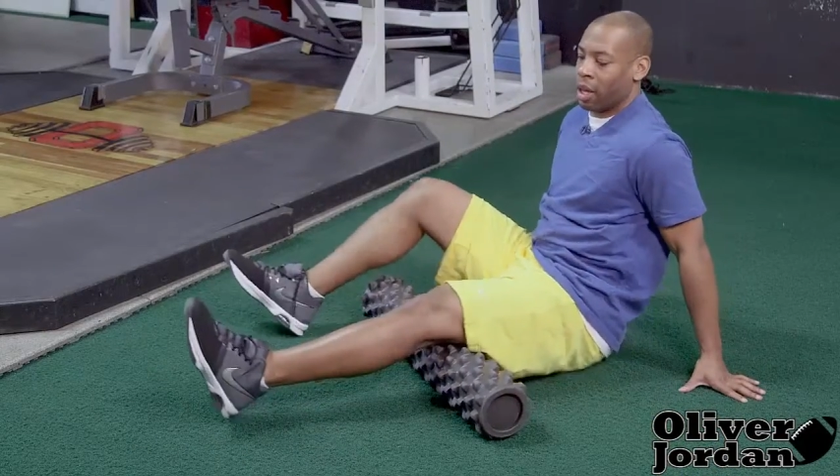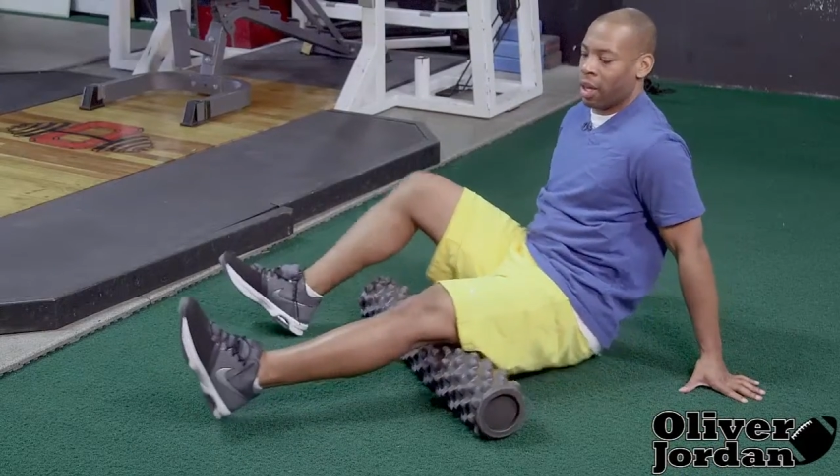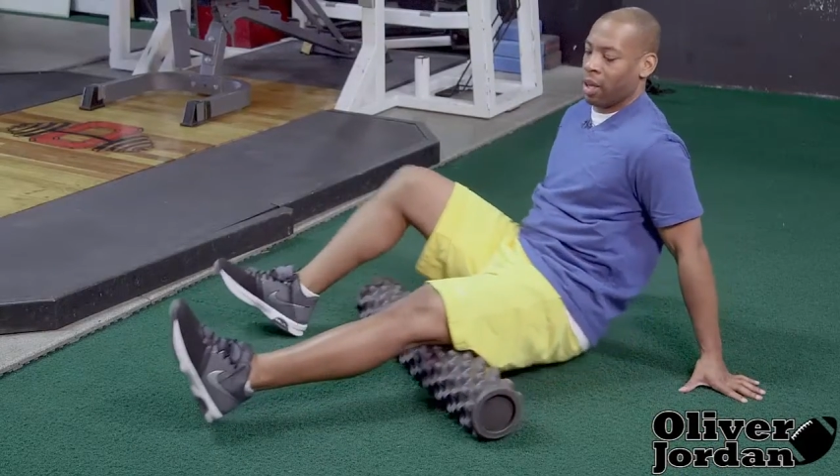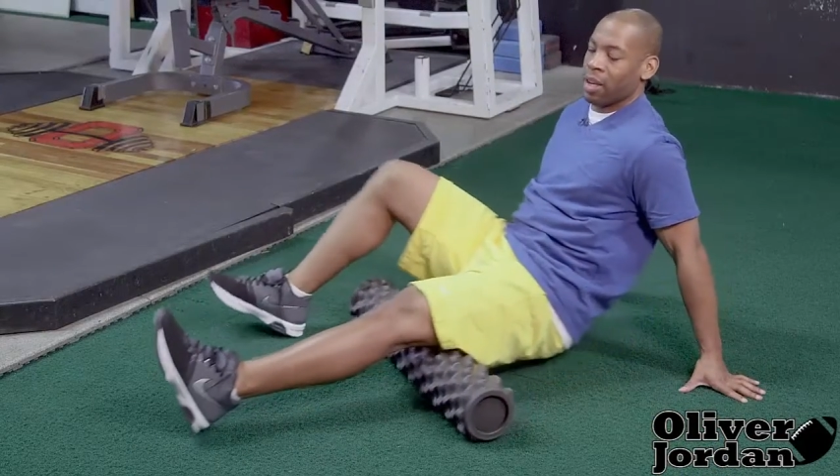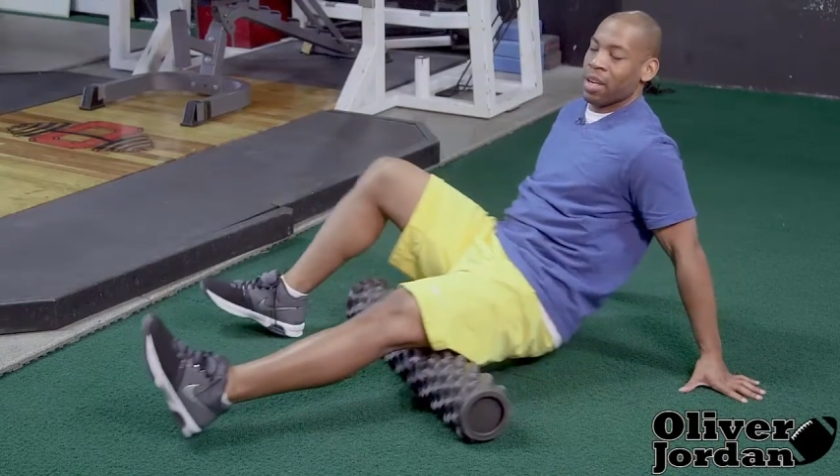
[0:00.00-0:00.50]

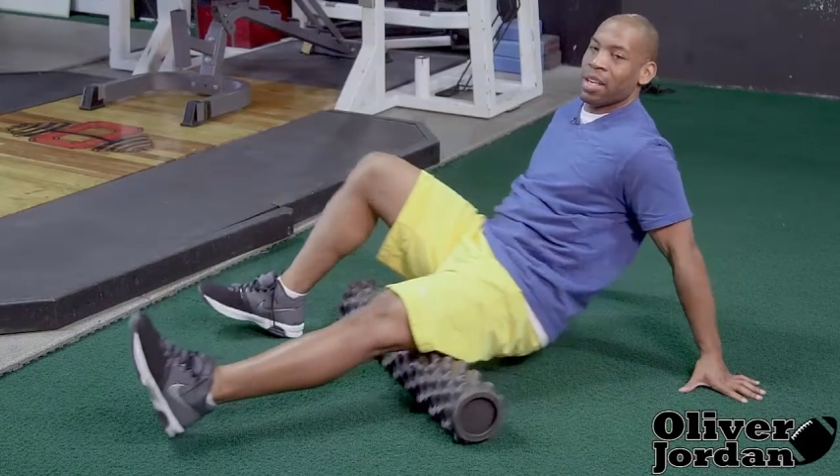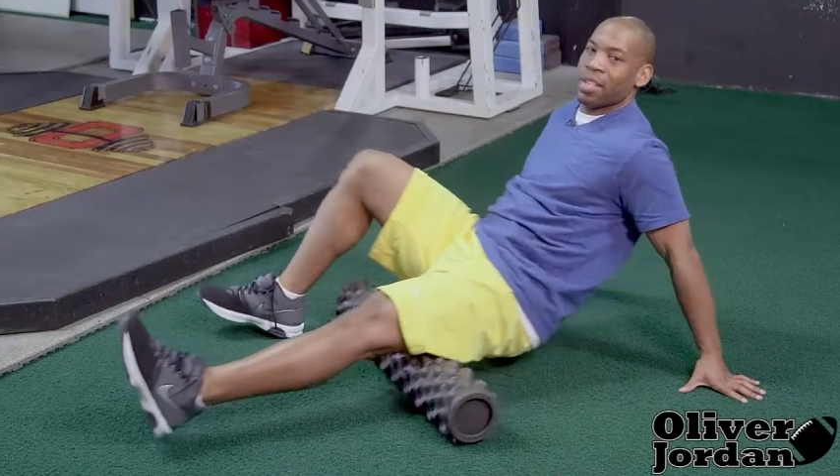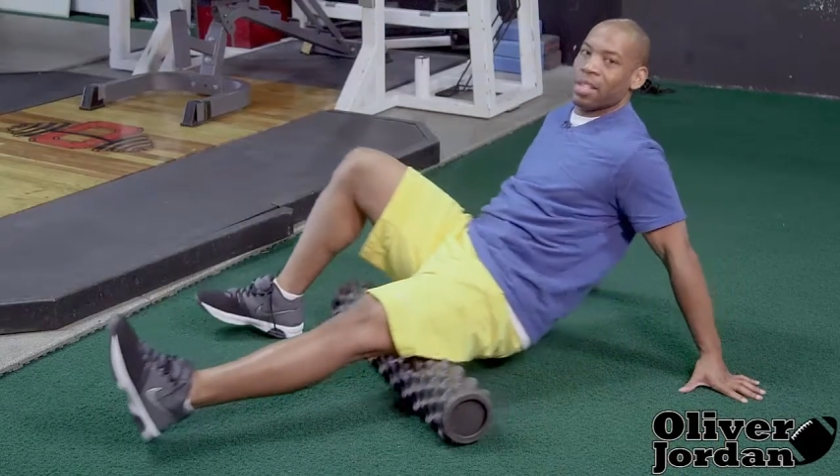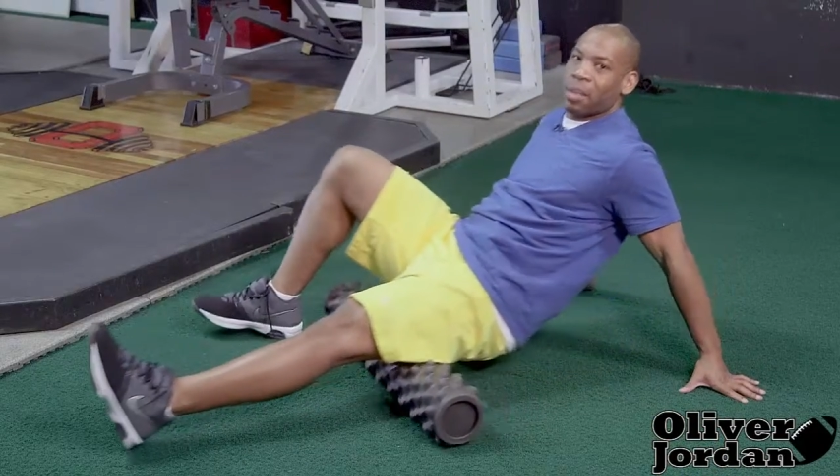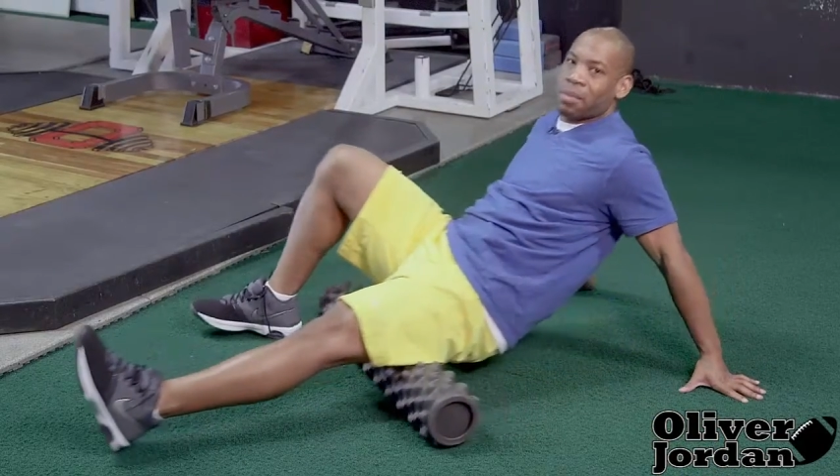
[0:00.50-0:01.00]
leg,
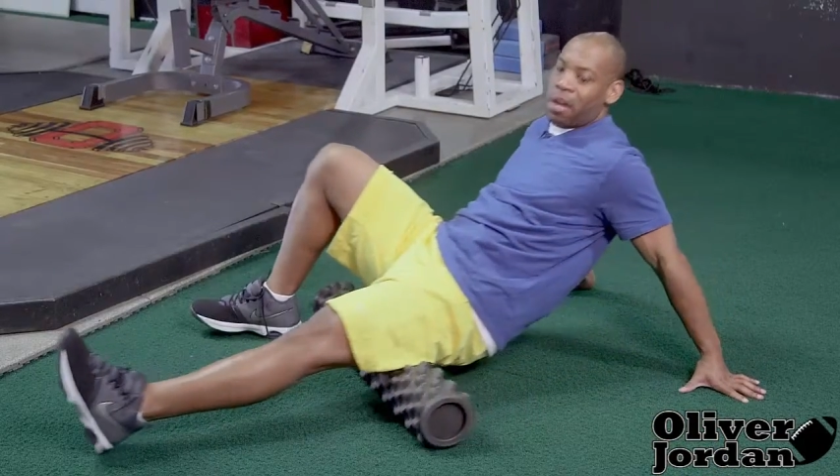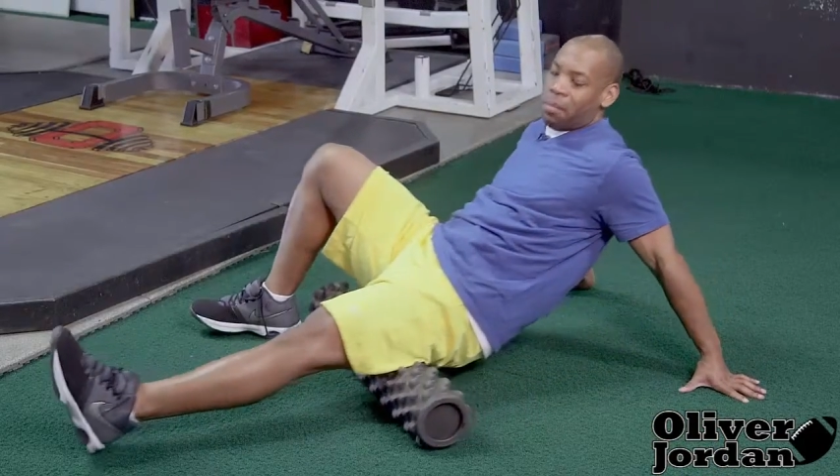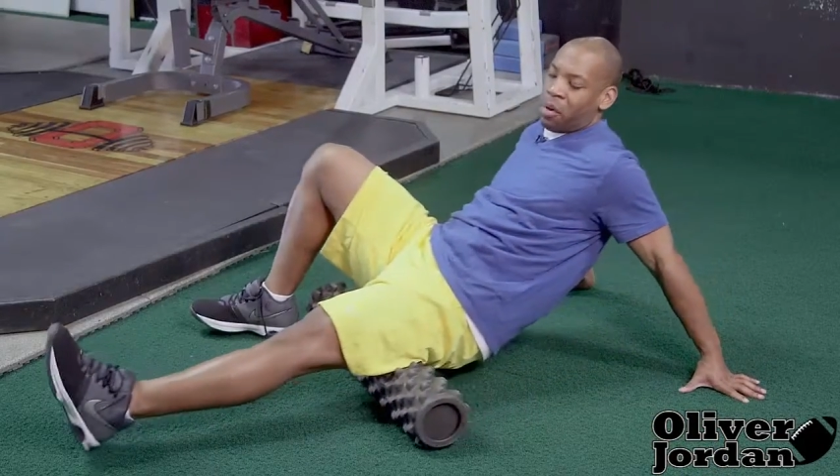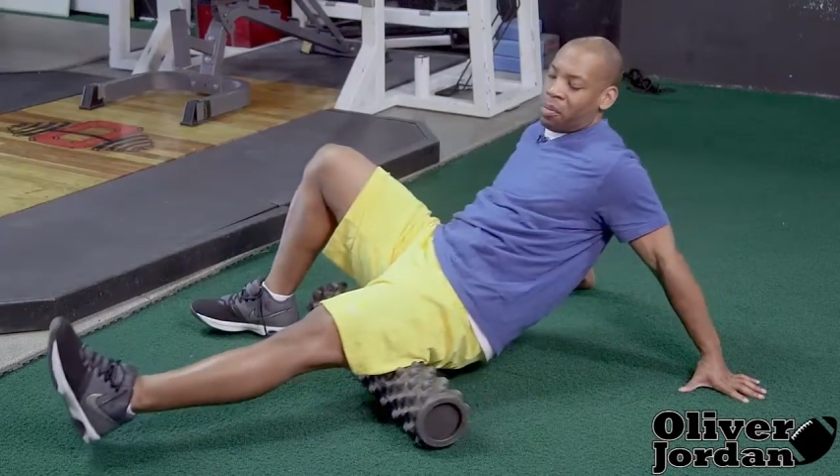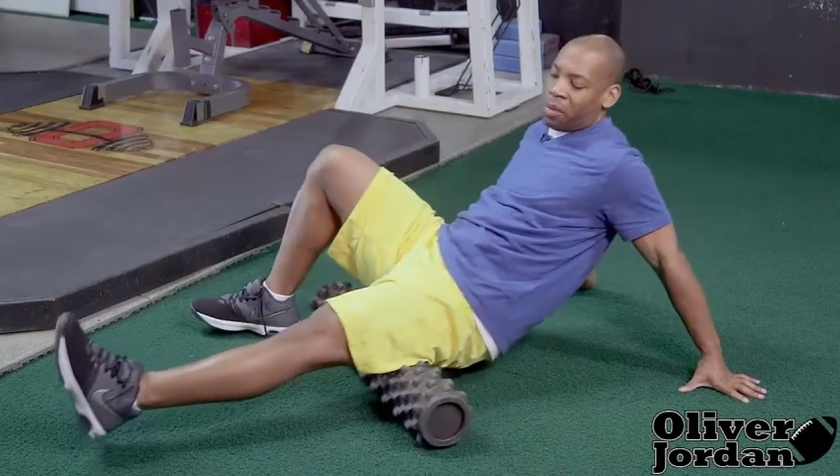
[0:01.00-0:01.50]
same
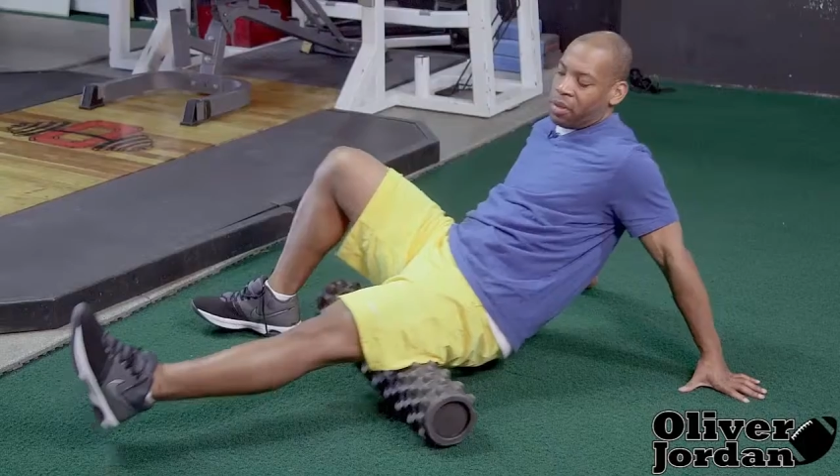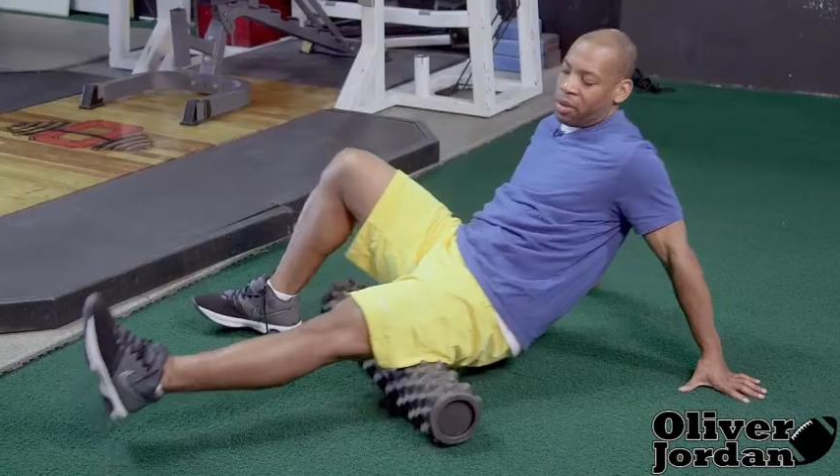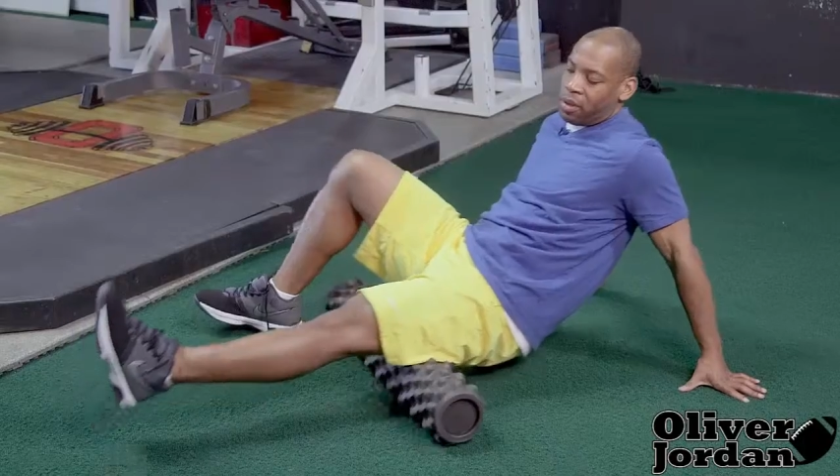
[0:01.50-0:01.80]
type movement.